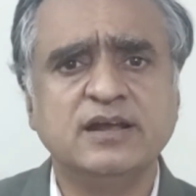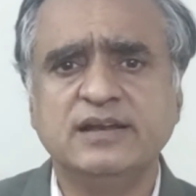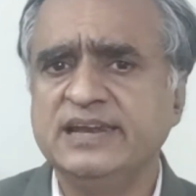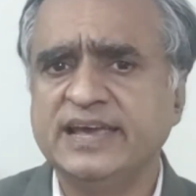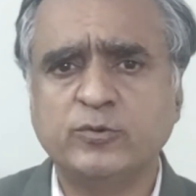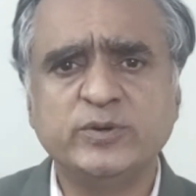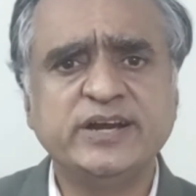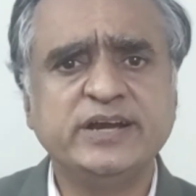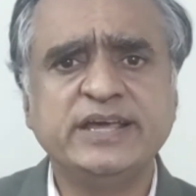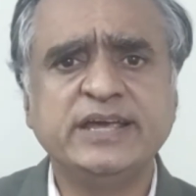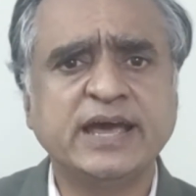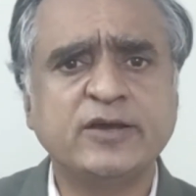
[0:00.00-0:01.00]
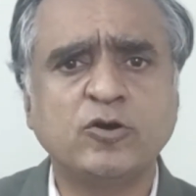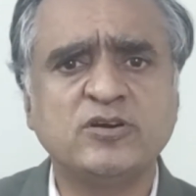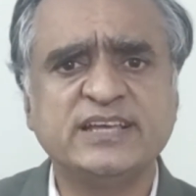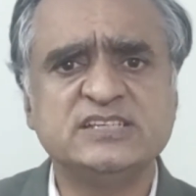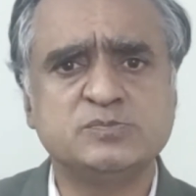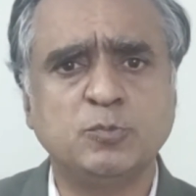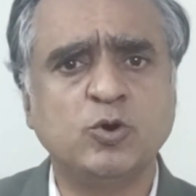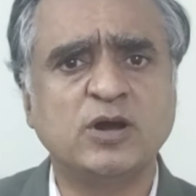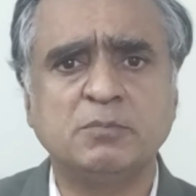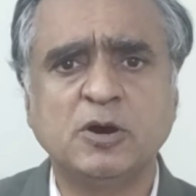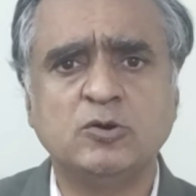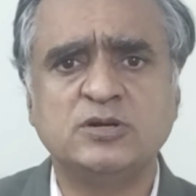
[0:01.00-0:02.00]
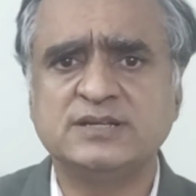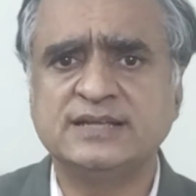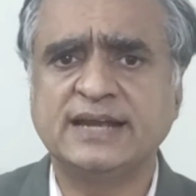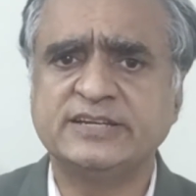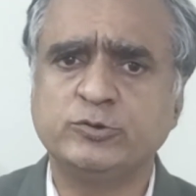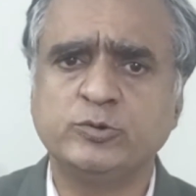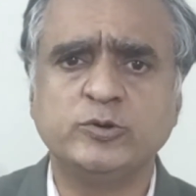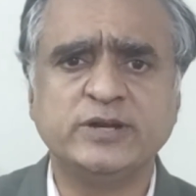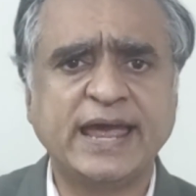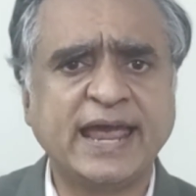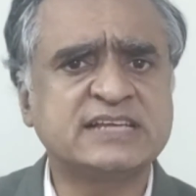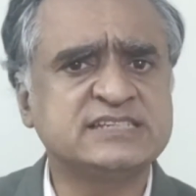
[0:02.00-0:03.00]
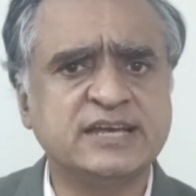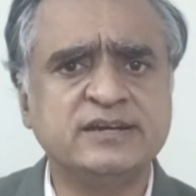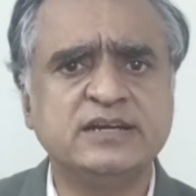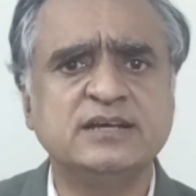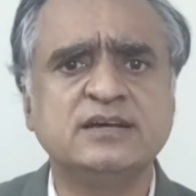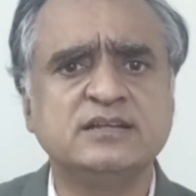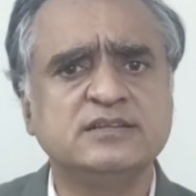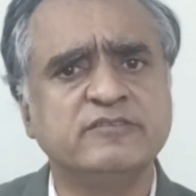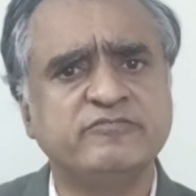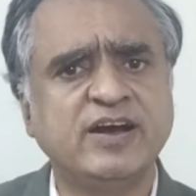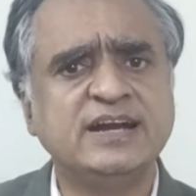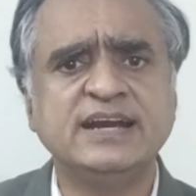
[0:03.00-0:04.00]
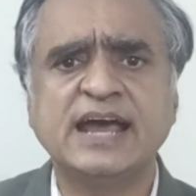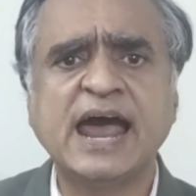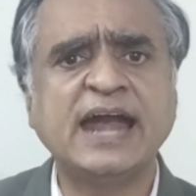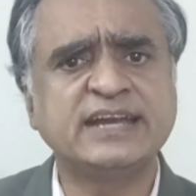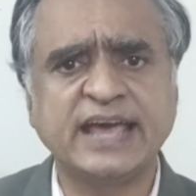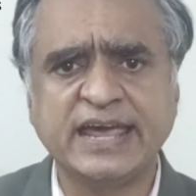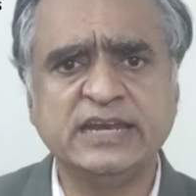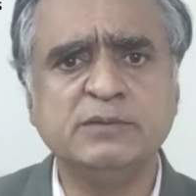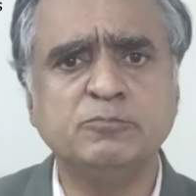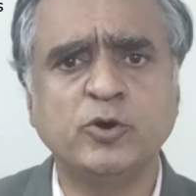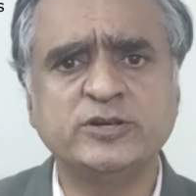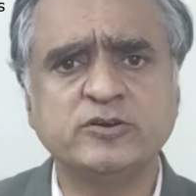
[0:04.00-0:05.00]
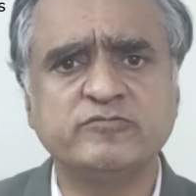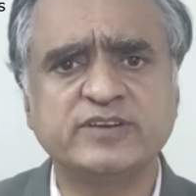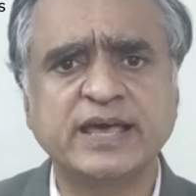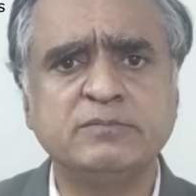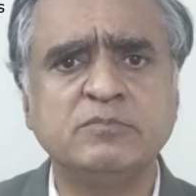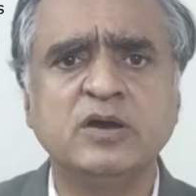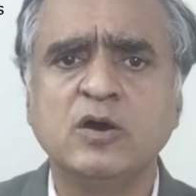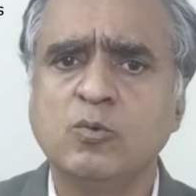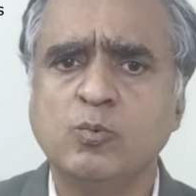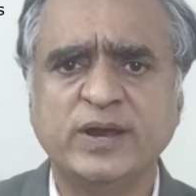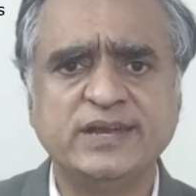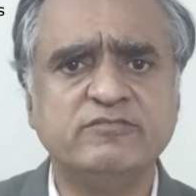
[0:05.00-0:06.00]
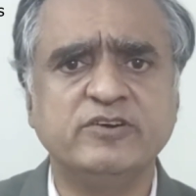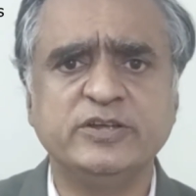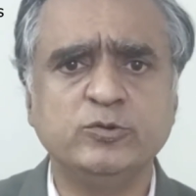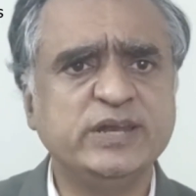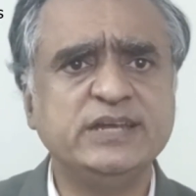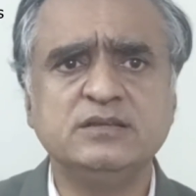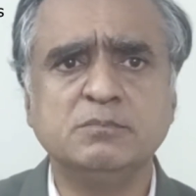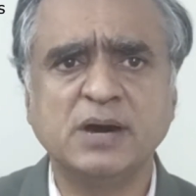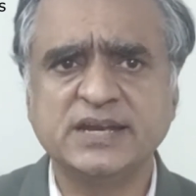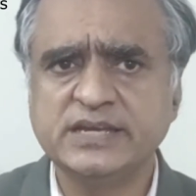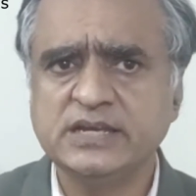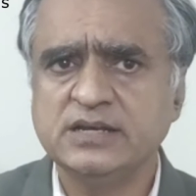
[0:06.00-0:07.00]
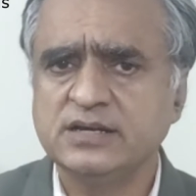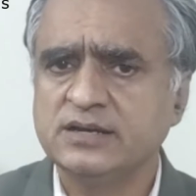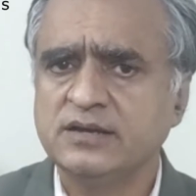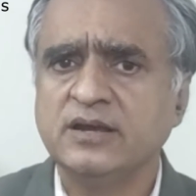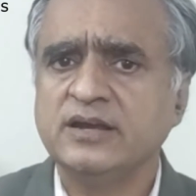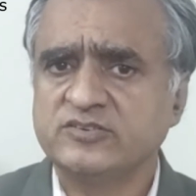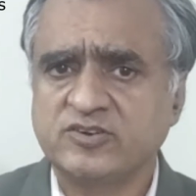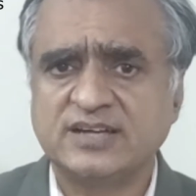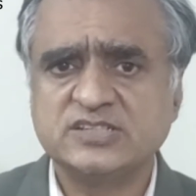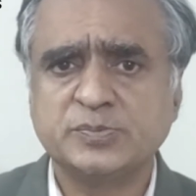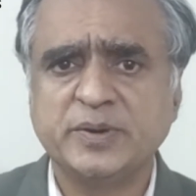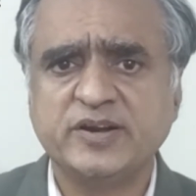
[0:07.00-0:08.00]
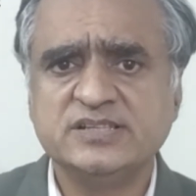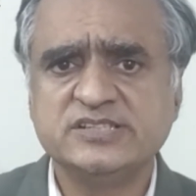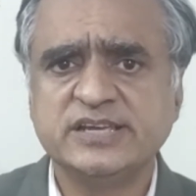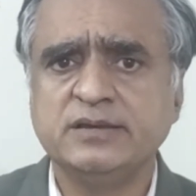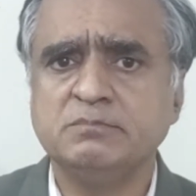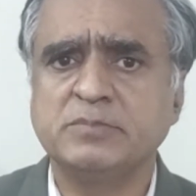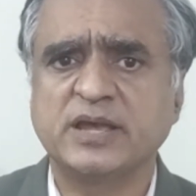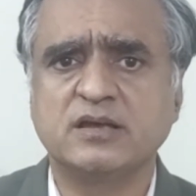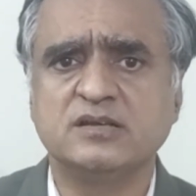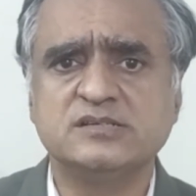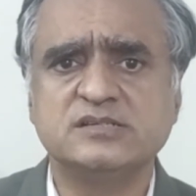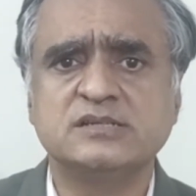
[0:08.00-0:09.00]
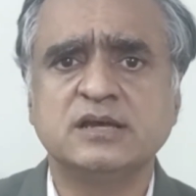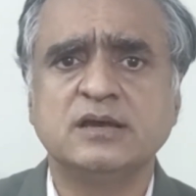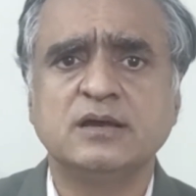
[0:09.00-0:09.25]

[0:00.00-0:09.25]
Liquidity, I already spoke about, that you could exit the fund at any point of time whenever you need the money. Transparency, because